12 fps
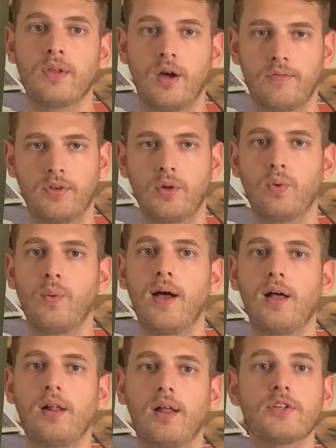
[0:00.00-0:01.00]
After a
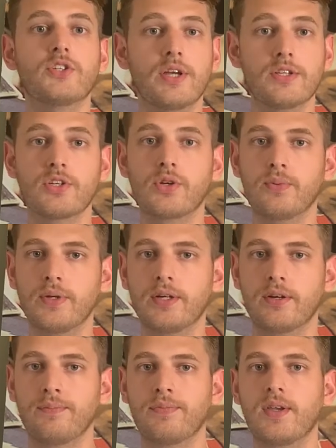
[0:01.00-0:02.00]
while, I changed
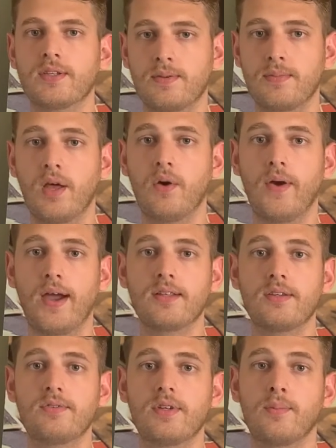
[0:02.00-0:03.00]
career as I'm now
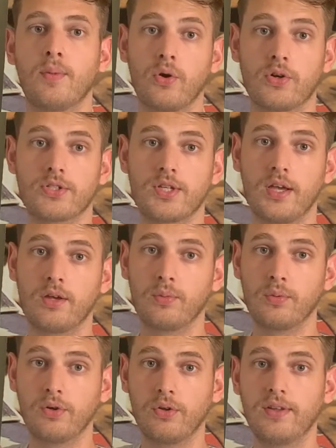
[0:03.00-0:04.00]
active in the motorcycle
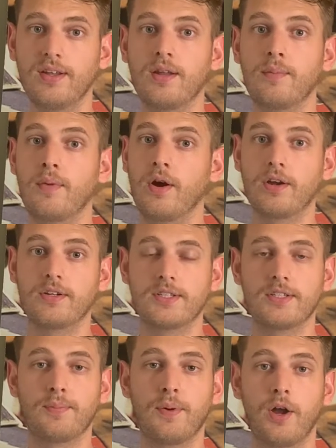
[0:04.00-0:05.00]
world in the
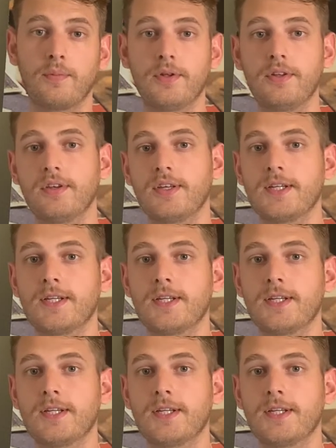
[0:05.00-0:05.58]
marketing department.